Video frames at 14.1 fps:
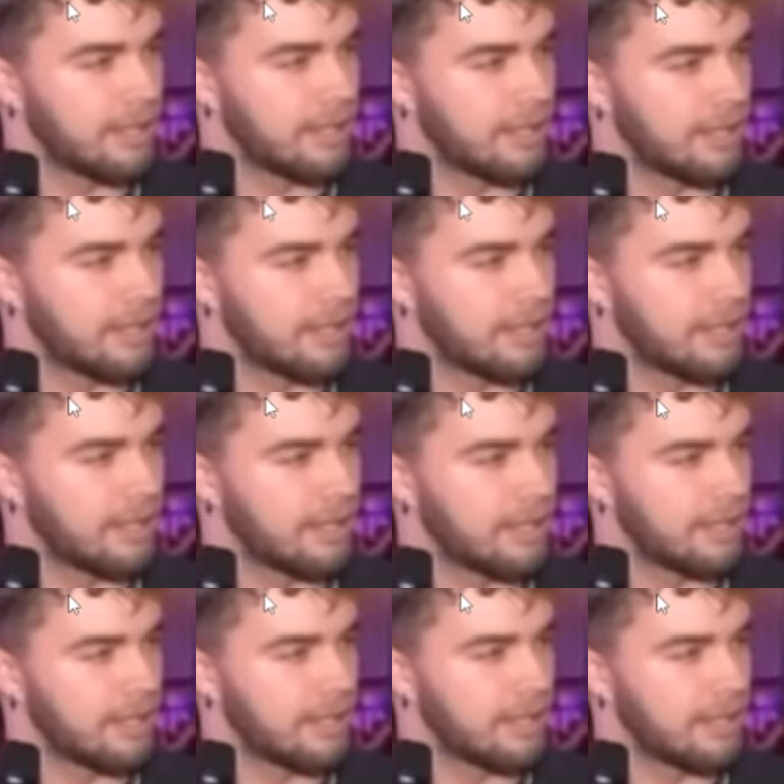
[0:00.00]

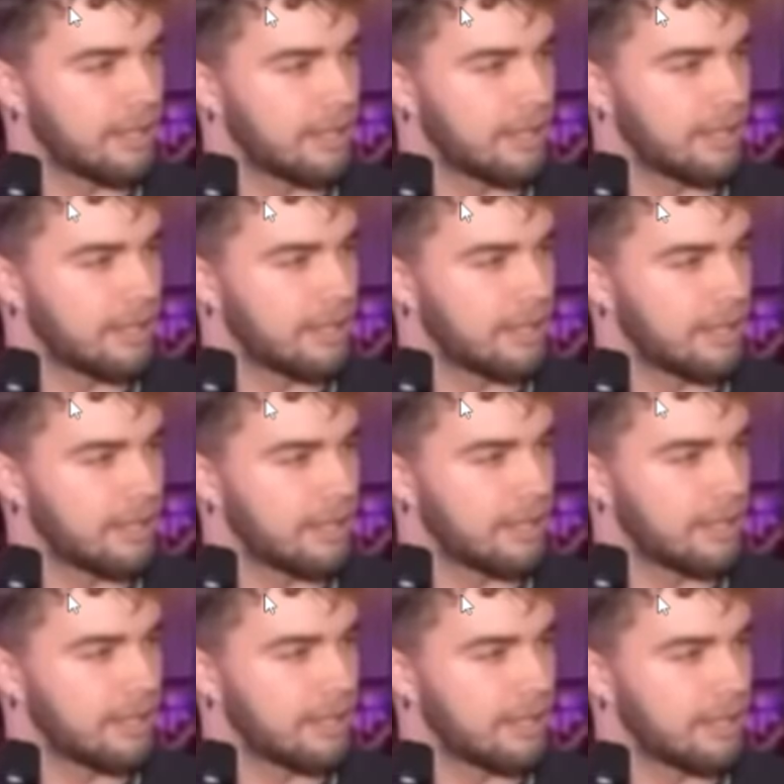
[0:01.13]

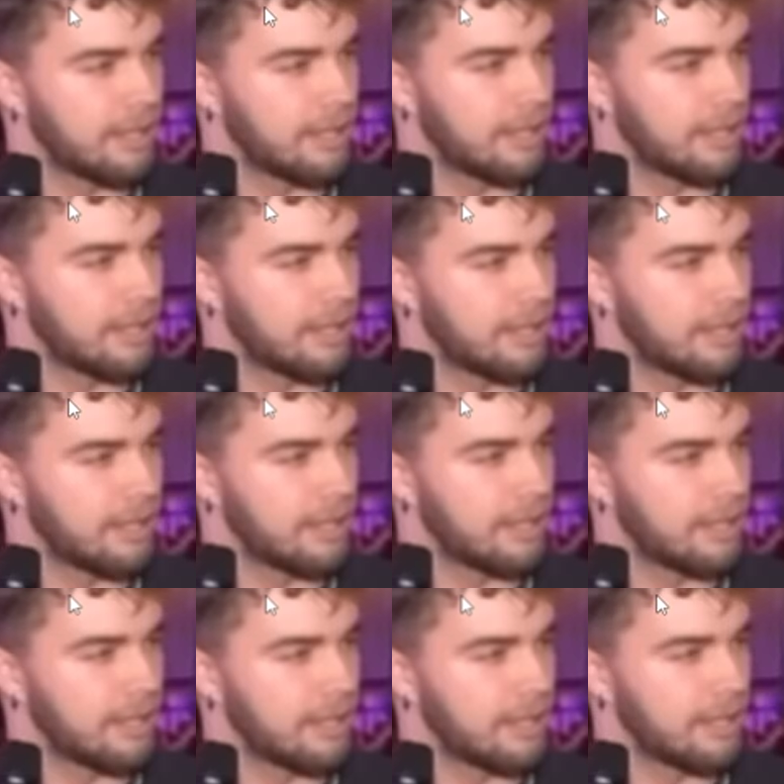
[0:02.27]

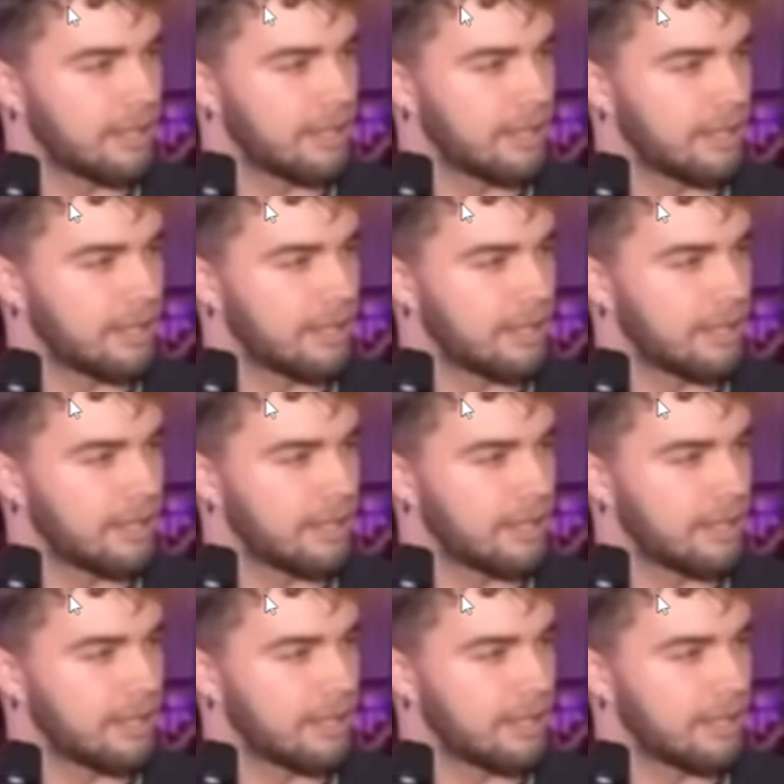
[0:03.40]
No words are spoken by the person on screen.